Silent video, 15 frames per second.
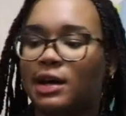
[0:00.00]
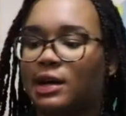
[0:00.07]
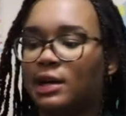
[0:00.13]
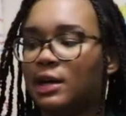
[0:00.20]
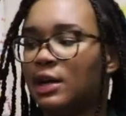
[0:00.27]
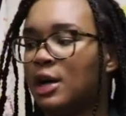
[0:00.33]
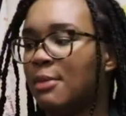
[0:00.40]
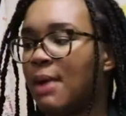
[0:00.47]

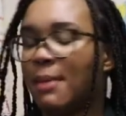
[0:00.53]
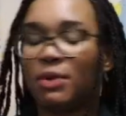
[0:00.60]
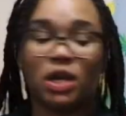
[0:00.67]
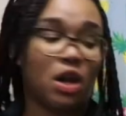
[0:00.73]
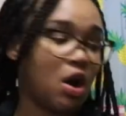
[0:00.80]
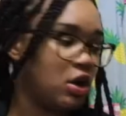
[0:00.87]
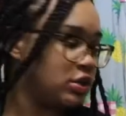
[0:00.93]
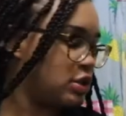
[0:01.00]
I'm
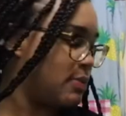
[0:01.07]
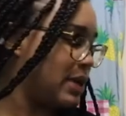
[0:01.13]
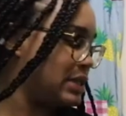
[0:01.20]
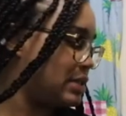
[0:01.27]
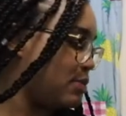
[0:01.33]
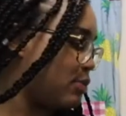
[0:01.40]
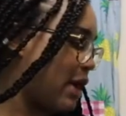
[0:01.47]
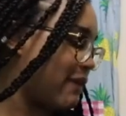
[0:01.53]
gonna also make
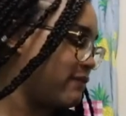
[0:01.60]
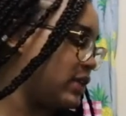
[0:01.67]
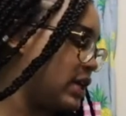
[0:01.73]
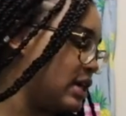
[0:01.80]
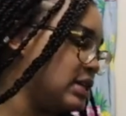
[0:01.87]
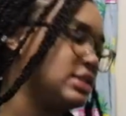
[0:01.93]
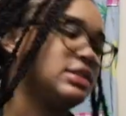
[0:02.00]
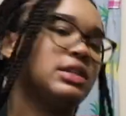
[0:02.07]
some
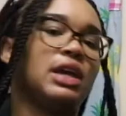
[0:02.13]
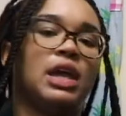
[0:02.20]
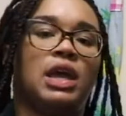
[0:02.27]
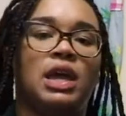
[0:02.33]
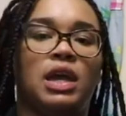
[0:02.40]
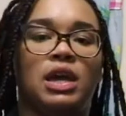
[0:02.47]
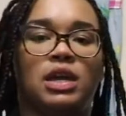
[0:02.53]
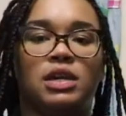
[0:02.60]
breakfast
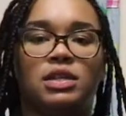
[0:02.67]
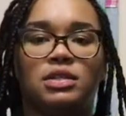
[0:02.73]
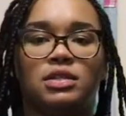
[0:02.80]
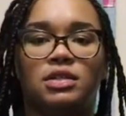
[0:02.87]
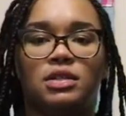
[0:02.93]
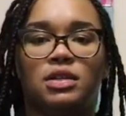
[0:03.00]
and